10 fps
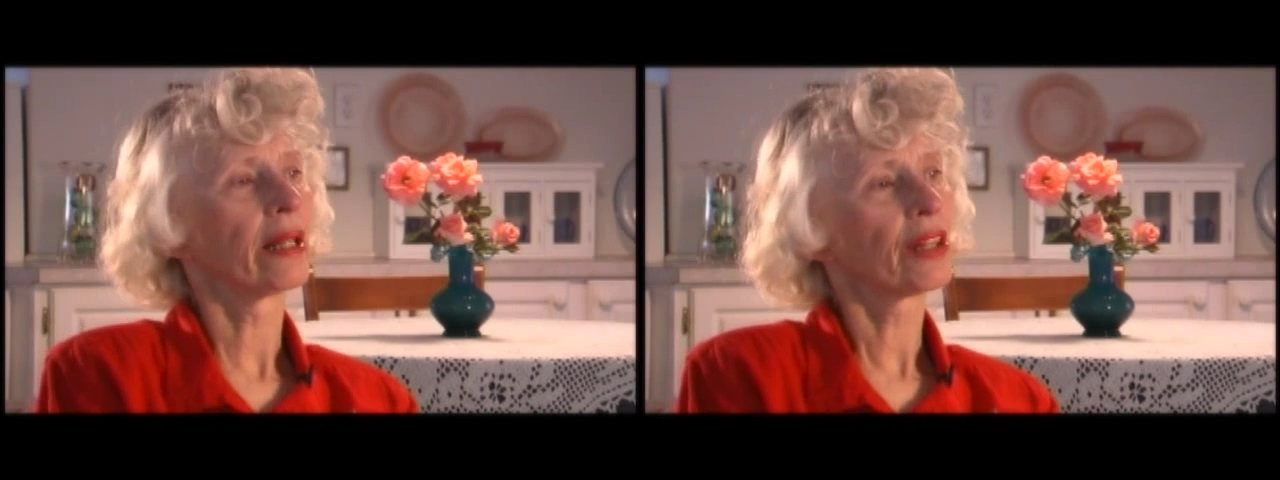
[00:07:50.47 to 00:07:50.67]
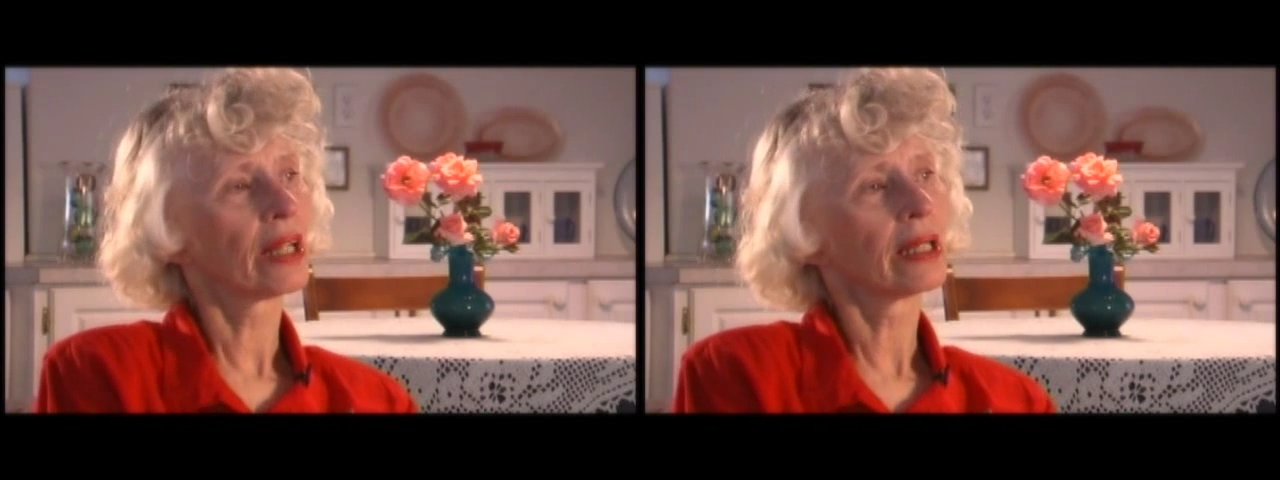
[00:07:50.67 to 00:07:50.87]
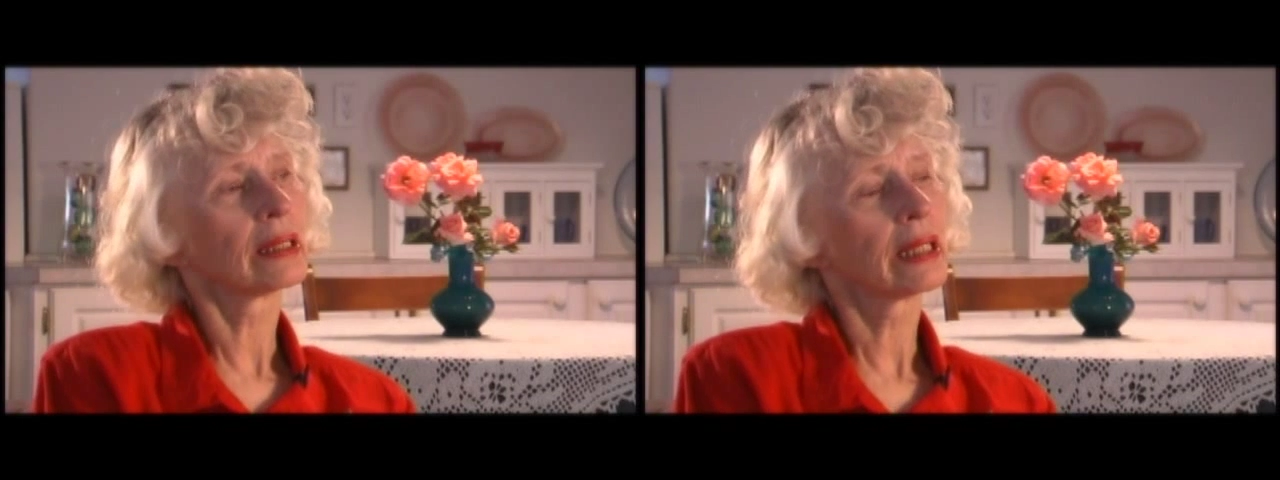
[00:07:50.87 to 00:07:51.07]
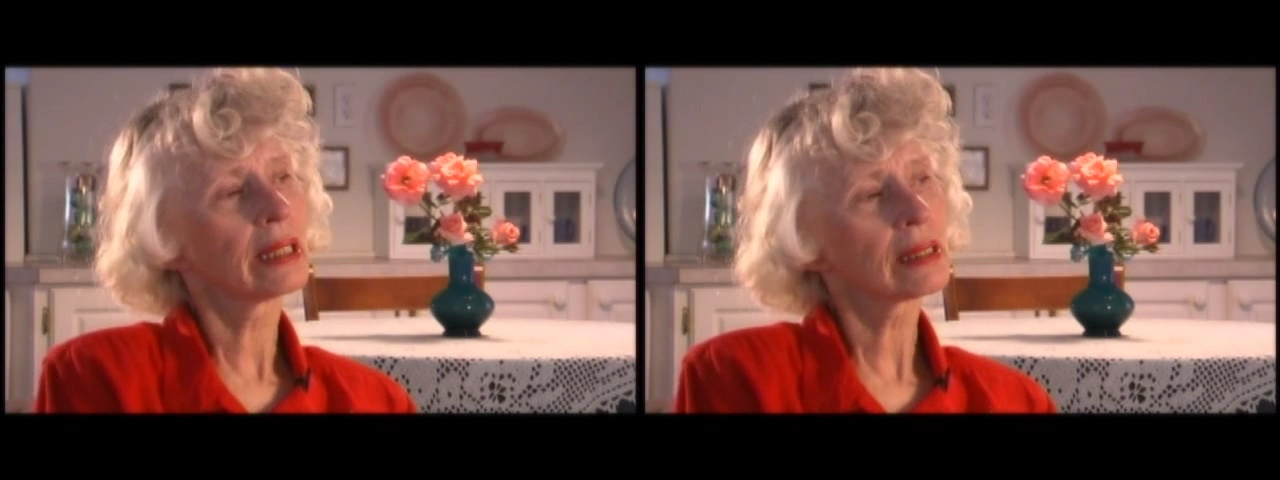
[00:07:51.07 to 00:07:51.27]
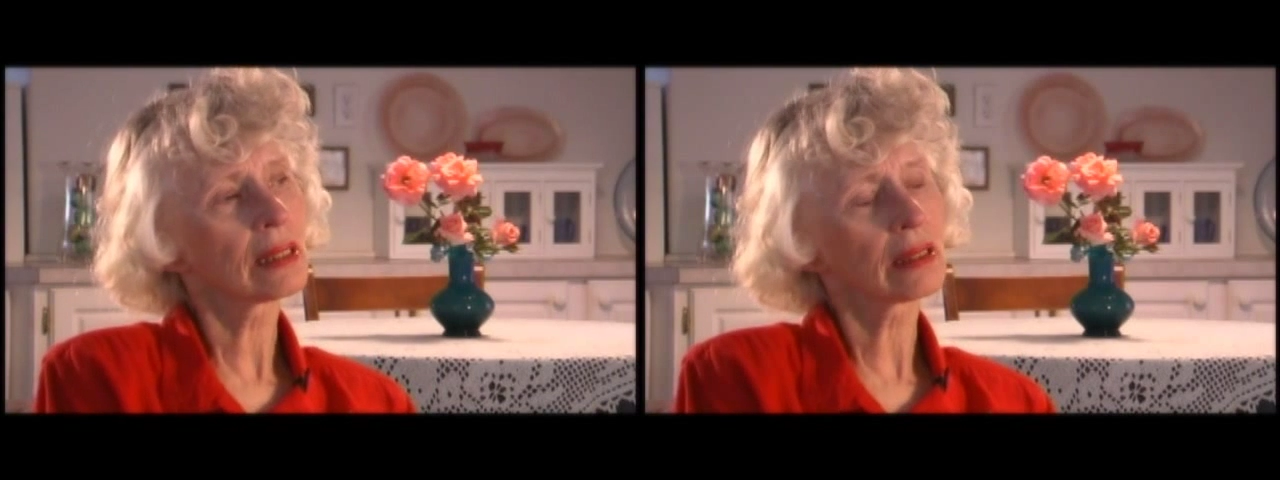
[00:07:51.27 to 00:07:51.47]
And I
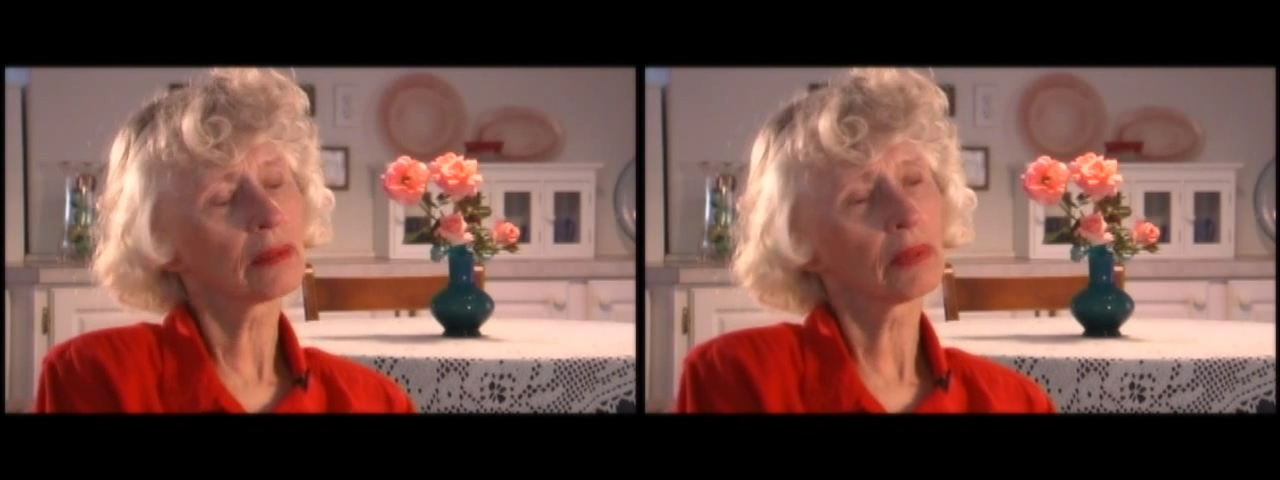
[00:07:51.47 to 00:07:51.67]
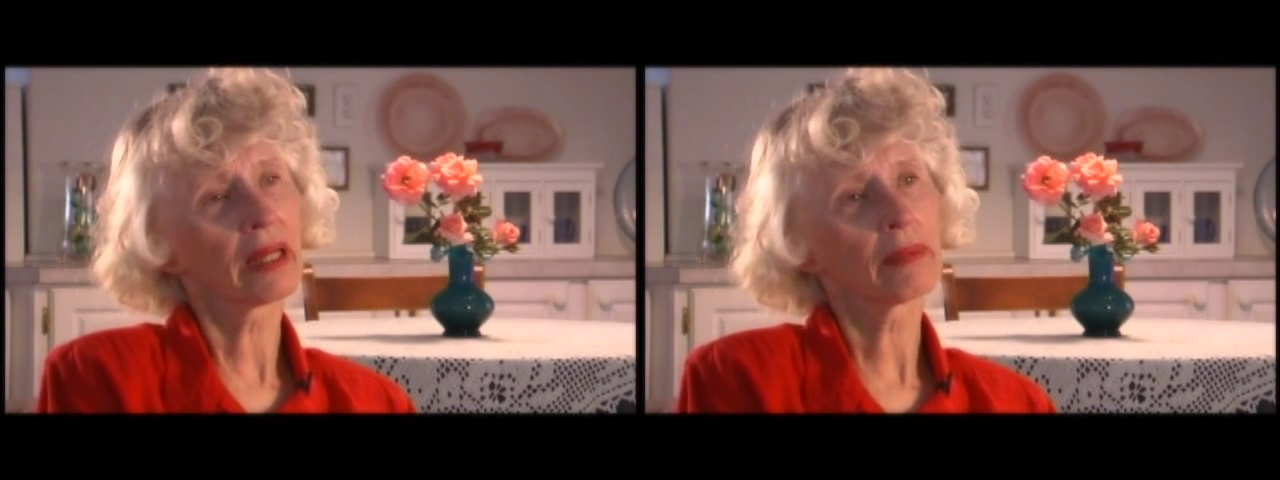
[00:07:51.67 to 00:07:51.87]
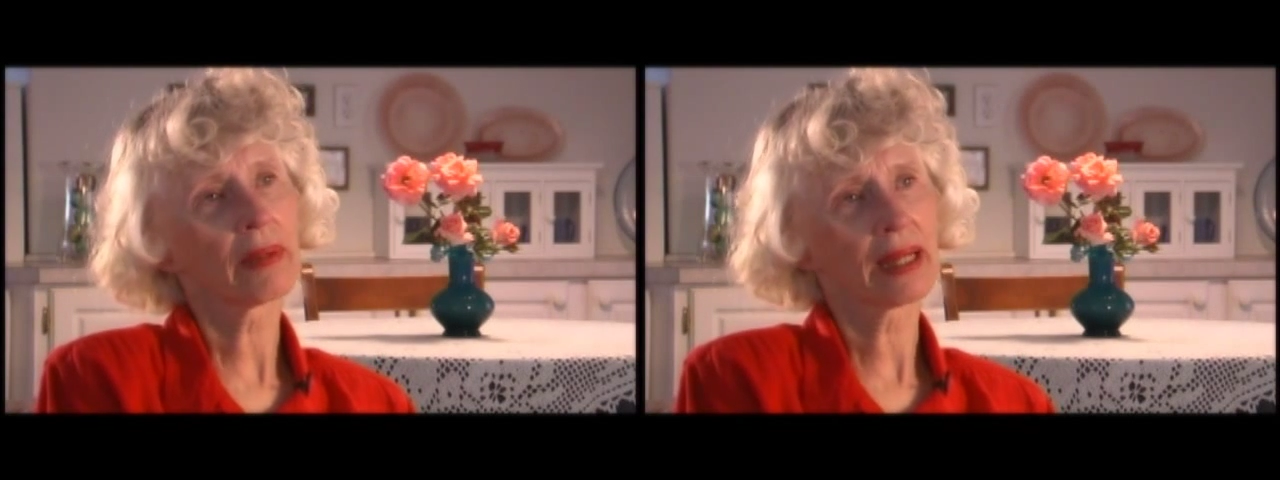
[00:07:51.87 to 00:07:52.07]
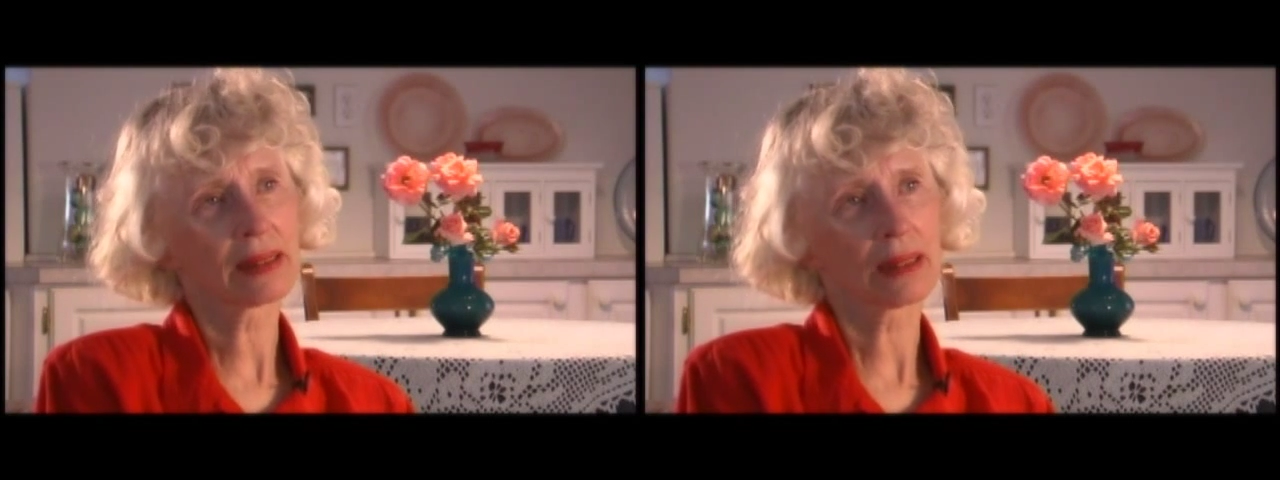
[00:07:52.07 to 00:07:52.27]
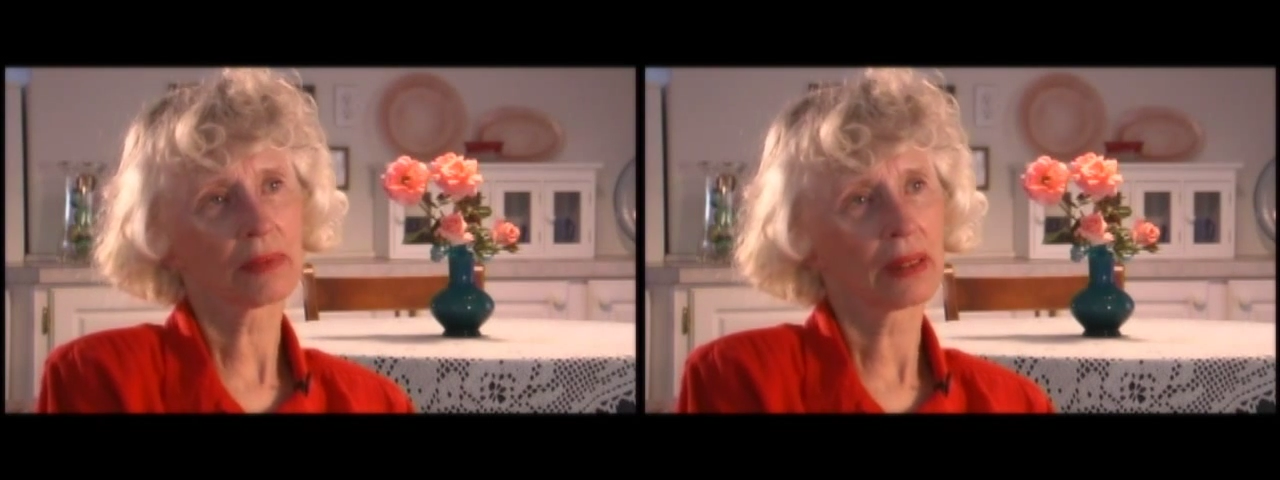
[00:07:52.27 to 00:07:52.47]
thought, he's not gonna play
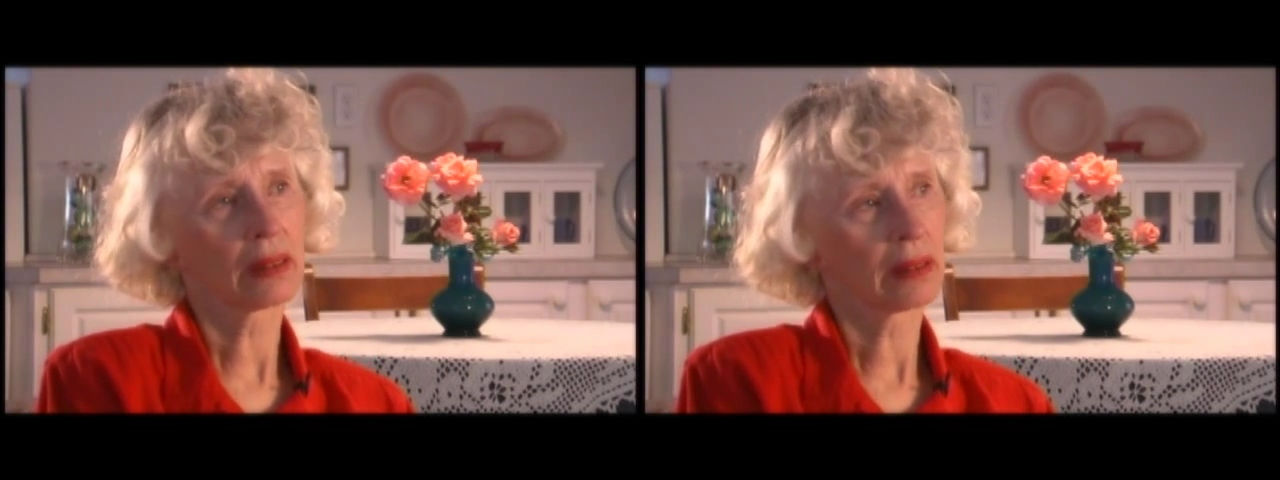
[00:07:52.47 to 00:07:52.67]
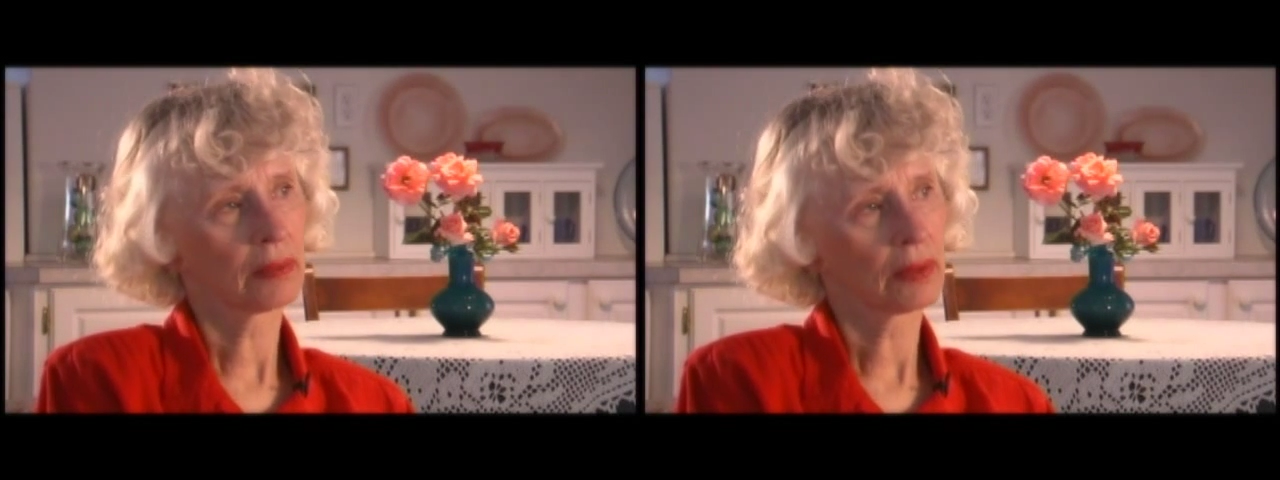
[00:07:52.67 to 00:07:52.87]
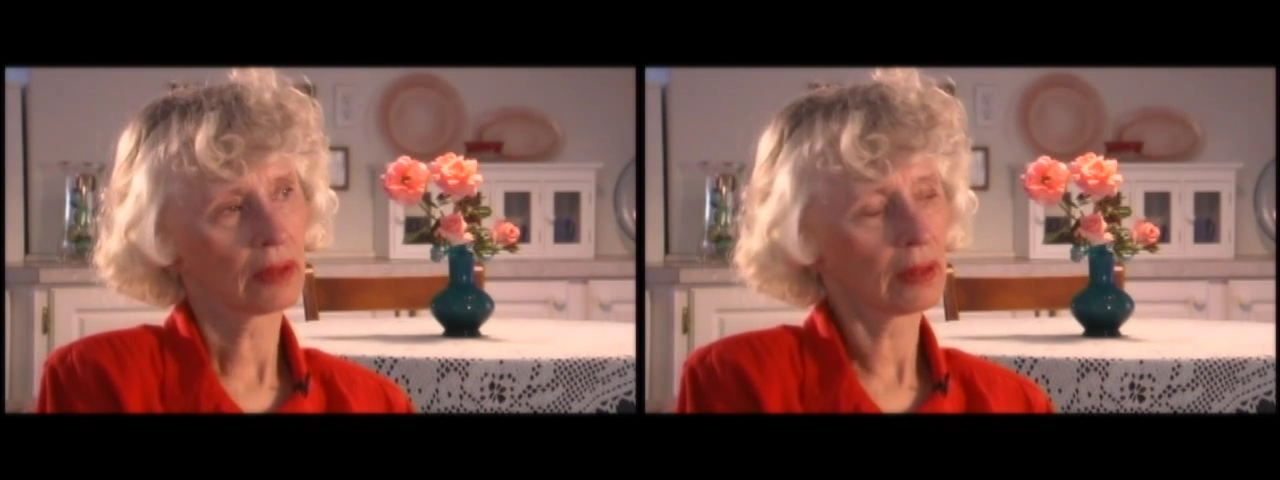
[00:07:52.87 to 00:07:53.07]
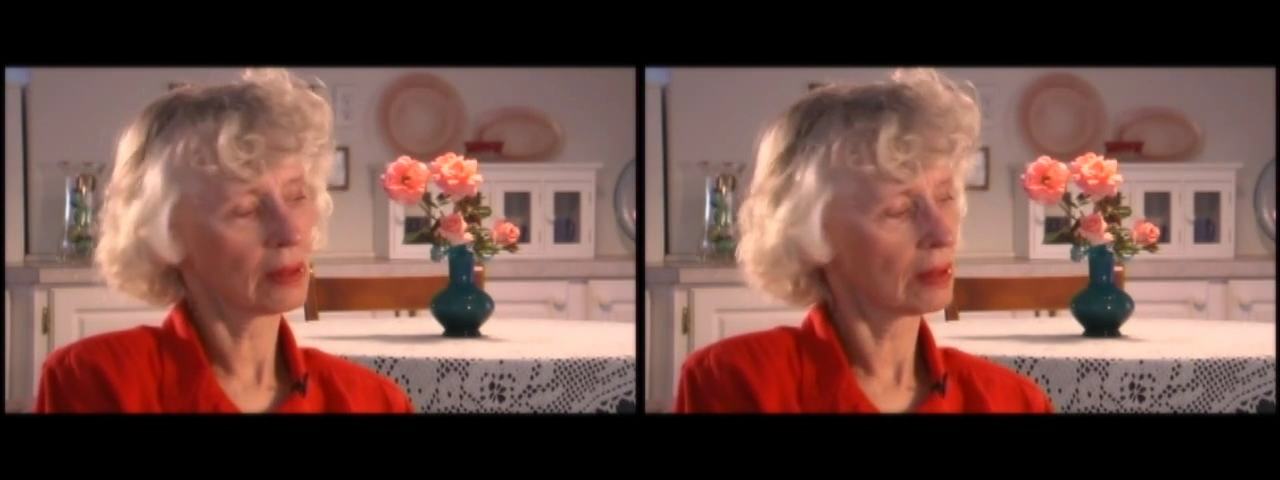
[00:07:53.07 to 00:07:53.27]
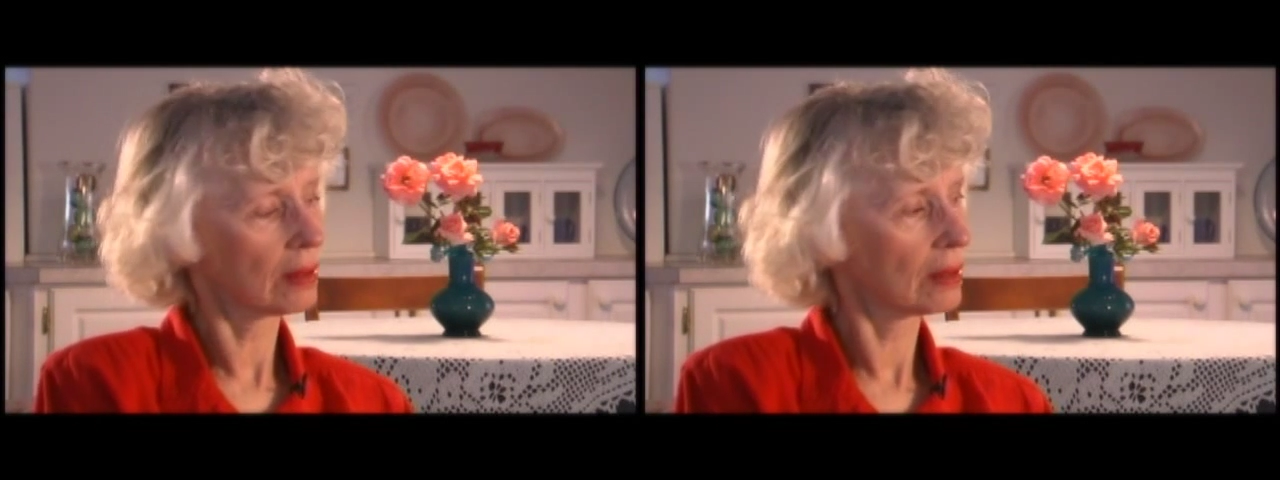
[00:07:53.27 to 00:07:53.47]
basketball anymore.